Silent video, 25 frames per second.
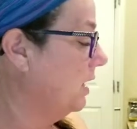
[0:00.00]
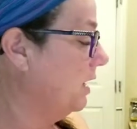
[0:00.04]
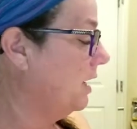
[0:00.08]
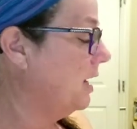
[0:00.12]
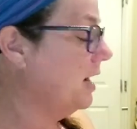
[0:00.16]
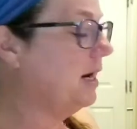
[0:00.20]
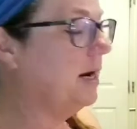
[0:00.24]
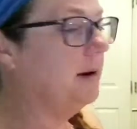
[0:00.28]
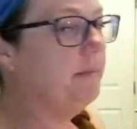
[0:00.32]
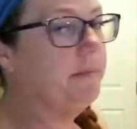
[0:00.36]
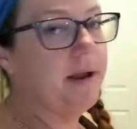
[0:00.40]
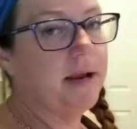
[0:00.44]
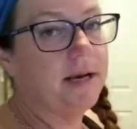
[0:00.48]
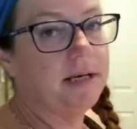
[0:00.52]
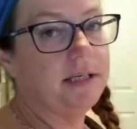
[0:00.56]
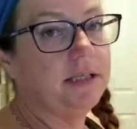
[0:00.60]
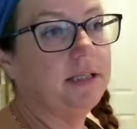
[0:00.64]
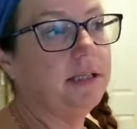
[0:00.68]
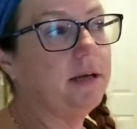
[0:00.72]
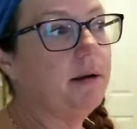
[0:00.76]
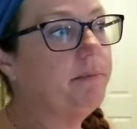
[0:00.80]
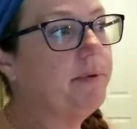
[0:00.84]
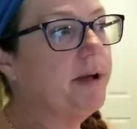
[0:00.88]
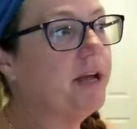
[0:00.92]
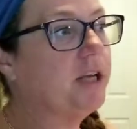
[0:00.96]
and it makes
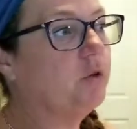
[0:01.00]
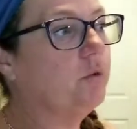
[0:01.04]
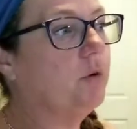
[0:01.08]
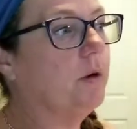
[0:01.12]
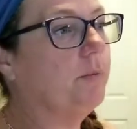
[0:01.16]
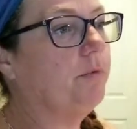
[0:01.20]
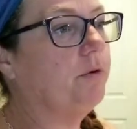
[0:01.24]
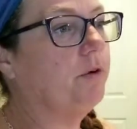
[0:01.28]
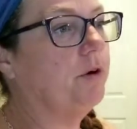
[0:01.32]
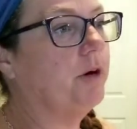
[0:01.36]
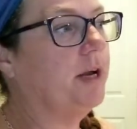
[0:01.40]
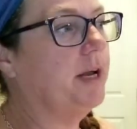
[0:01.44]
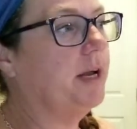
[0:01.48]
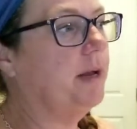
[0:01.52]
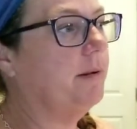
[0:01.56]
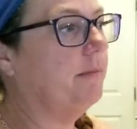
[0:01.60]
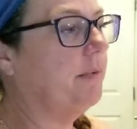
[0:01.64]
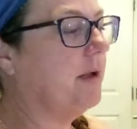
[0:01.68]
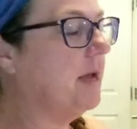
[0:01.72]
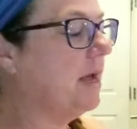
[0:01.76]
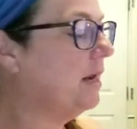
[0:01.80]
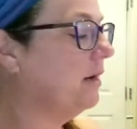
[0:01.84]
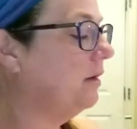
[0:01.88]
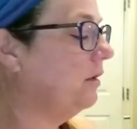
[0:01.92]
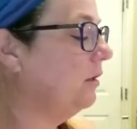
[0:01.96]
the best whipped cream,
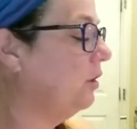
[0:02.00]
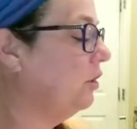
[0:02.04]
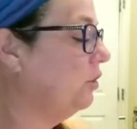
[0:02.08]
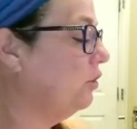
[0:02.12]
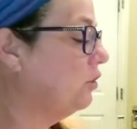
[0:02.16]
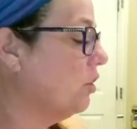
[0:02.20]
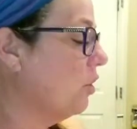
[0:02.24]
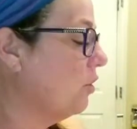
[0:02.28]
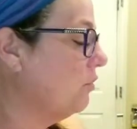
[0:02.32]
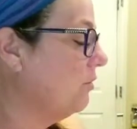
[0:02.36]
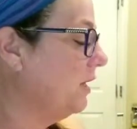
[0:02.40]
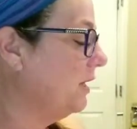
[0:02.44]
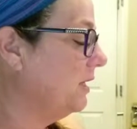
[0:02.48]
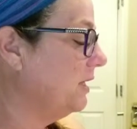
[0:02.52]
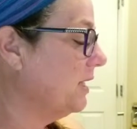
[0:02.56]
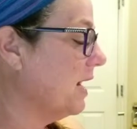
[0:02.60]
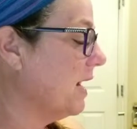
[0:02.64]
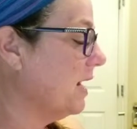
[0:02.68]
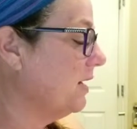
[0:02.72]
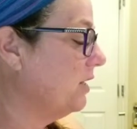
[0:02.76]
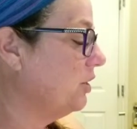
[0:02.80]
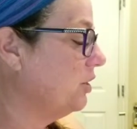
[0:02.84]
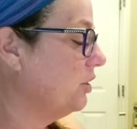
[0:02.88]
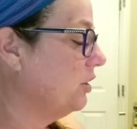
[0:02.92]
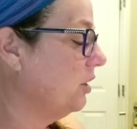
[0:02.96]
and you don't need to
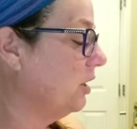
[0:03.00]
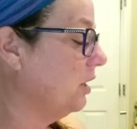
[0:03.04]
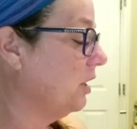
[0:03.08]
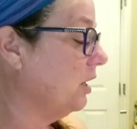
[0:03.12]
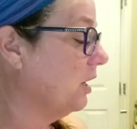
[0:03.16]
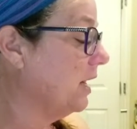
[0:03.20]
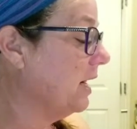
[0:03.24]
add sugar.